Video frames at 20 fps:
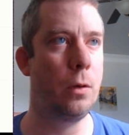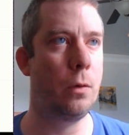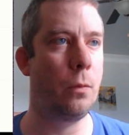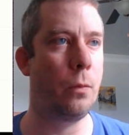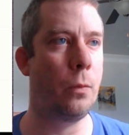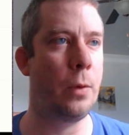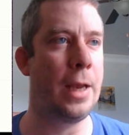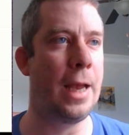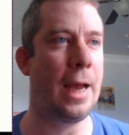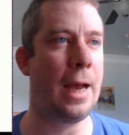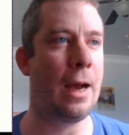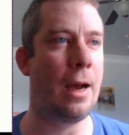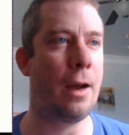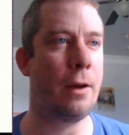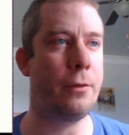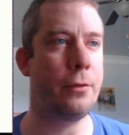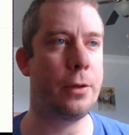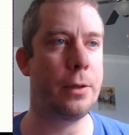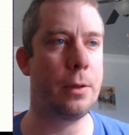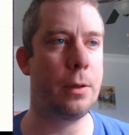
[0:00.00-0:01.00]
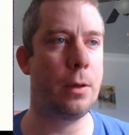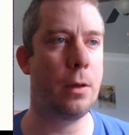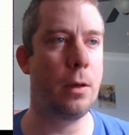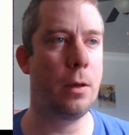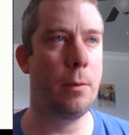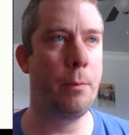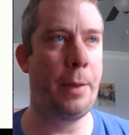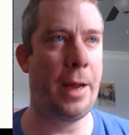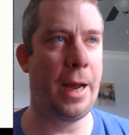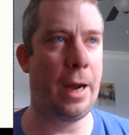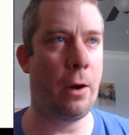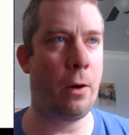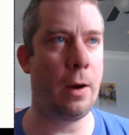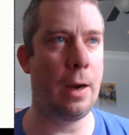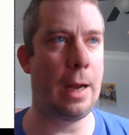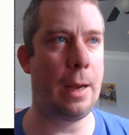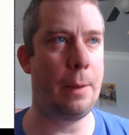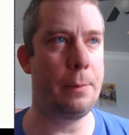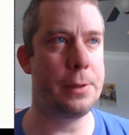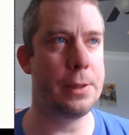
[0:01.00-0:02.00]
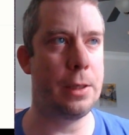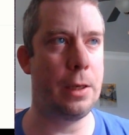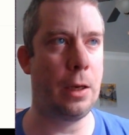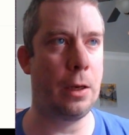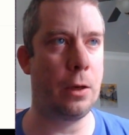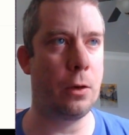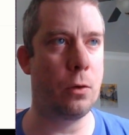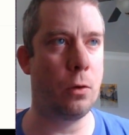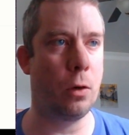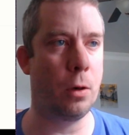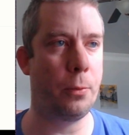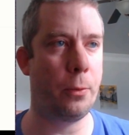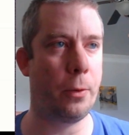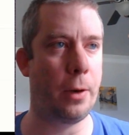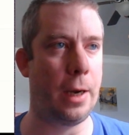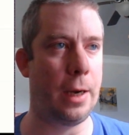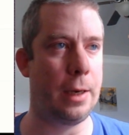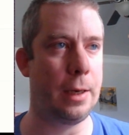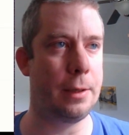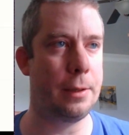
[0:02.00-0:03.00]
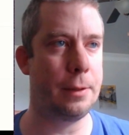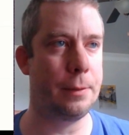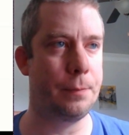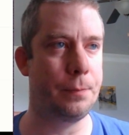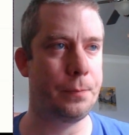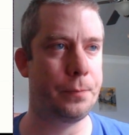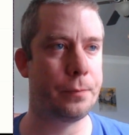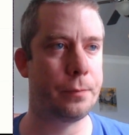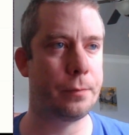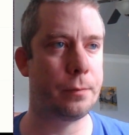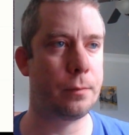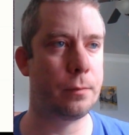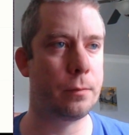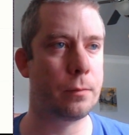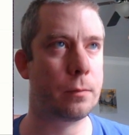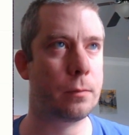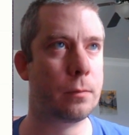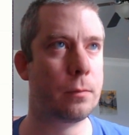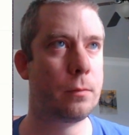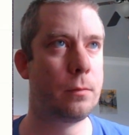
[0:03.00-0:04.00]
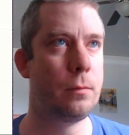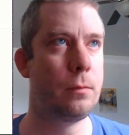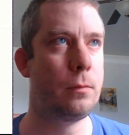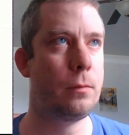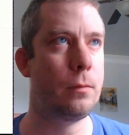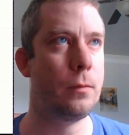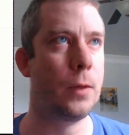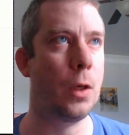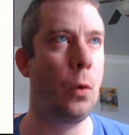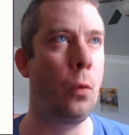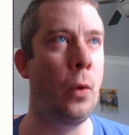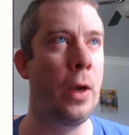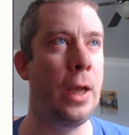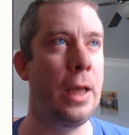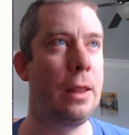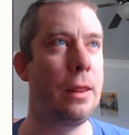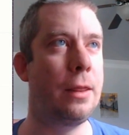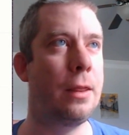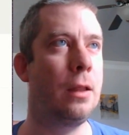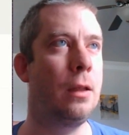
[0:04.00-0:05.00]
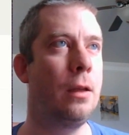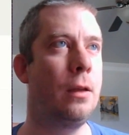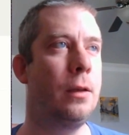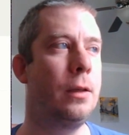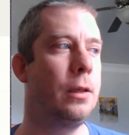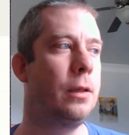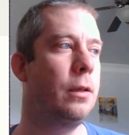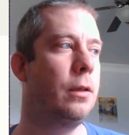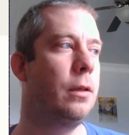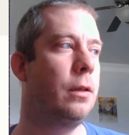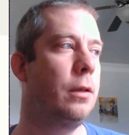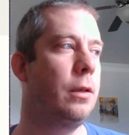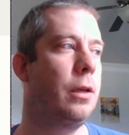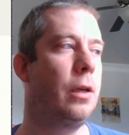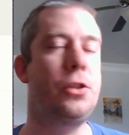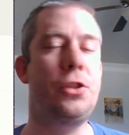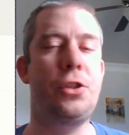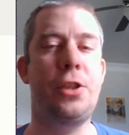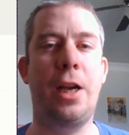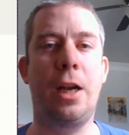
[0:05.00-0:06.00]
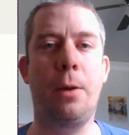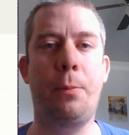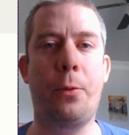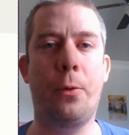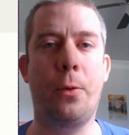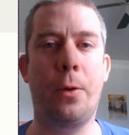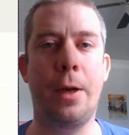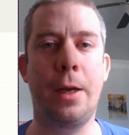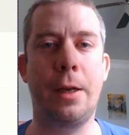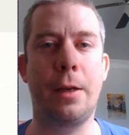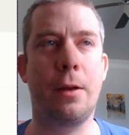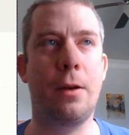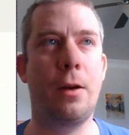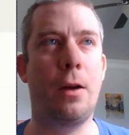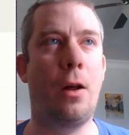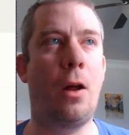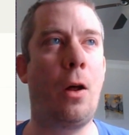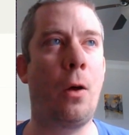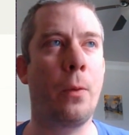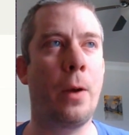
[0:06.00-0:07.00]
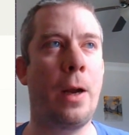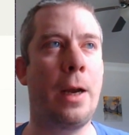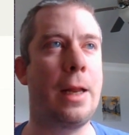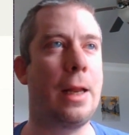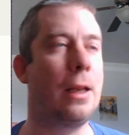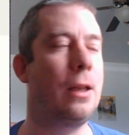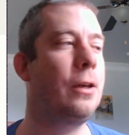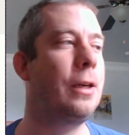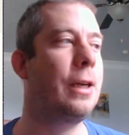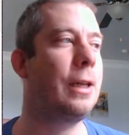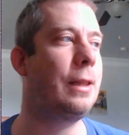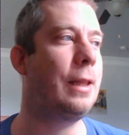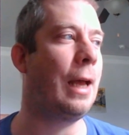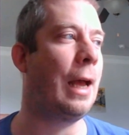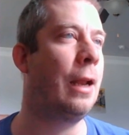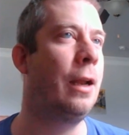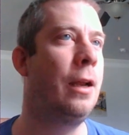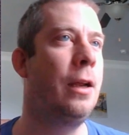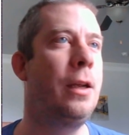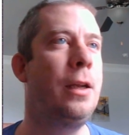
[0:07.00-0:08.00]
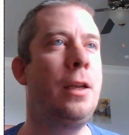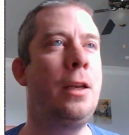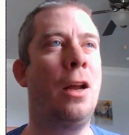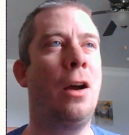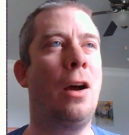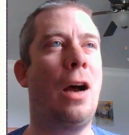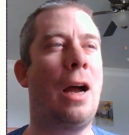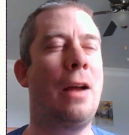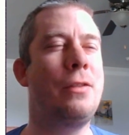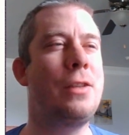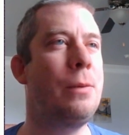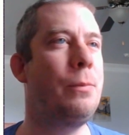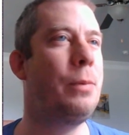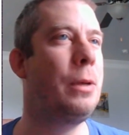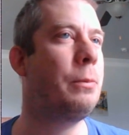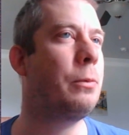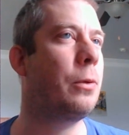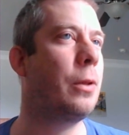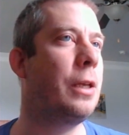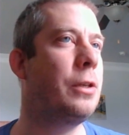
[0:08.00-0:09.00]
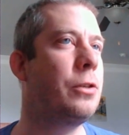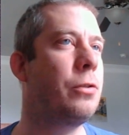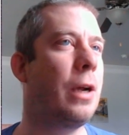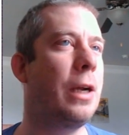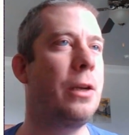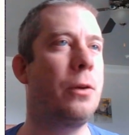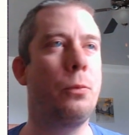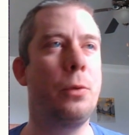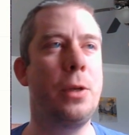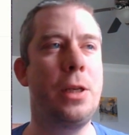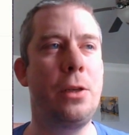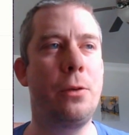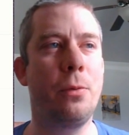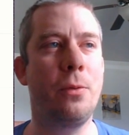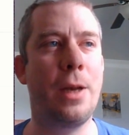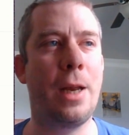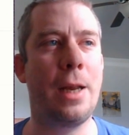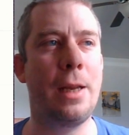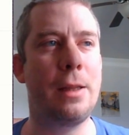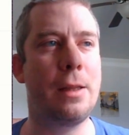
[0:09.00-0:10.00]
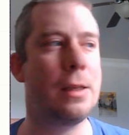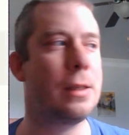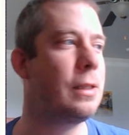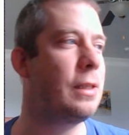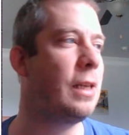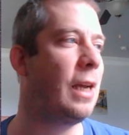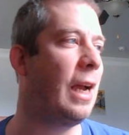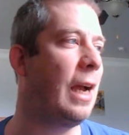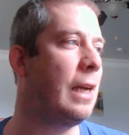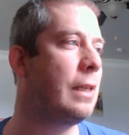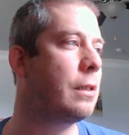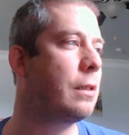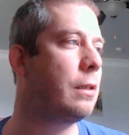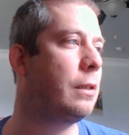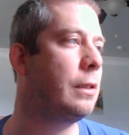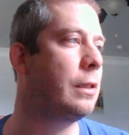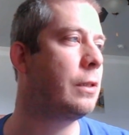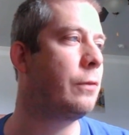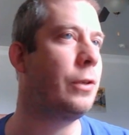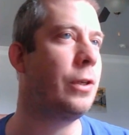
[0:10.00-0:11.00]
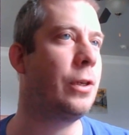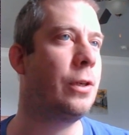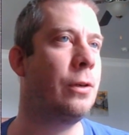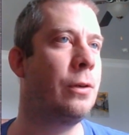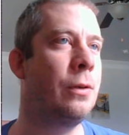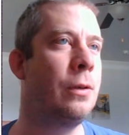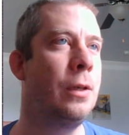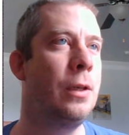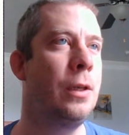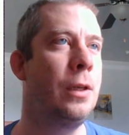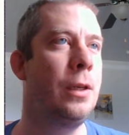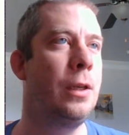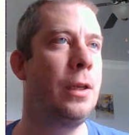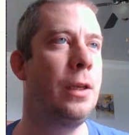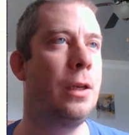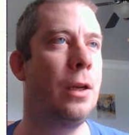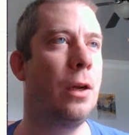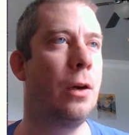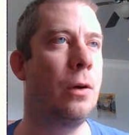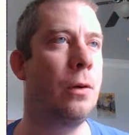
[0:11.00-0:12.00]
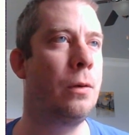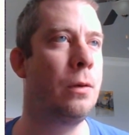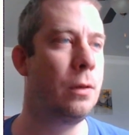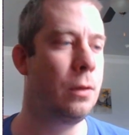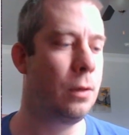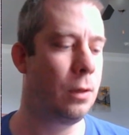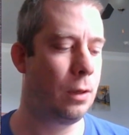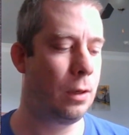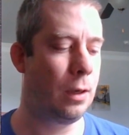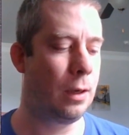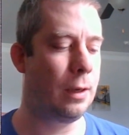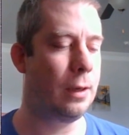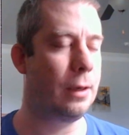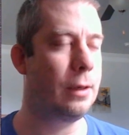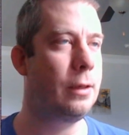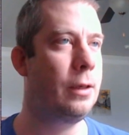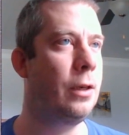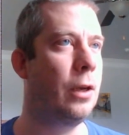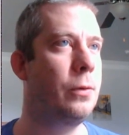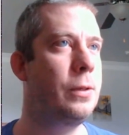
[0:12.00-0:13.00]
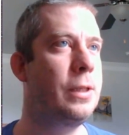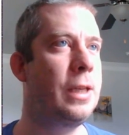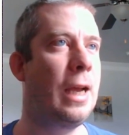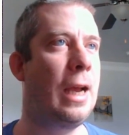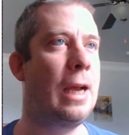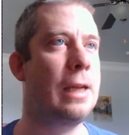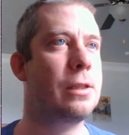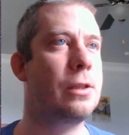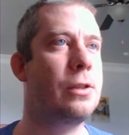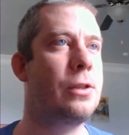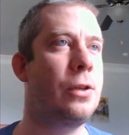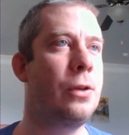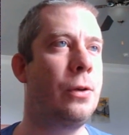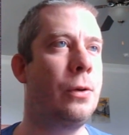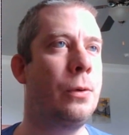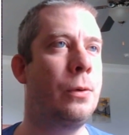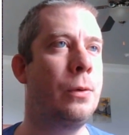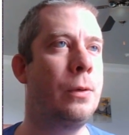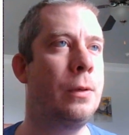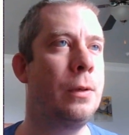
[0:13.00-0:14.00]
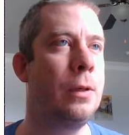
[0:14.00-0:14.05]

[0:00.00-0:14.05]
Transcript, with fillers: We have Power Apps incorporated with SharePoint already. Look at that. You know, I've seen people, they tried to recreate this task list view, you know, uh, you know, task two.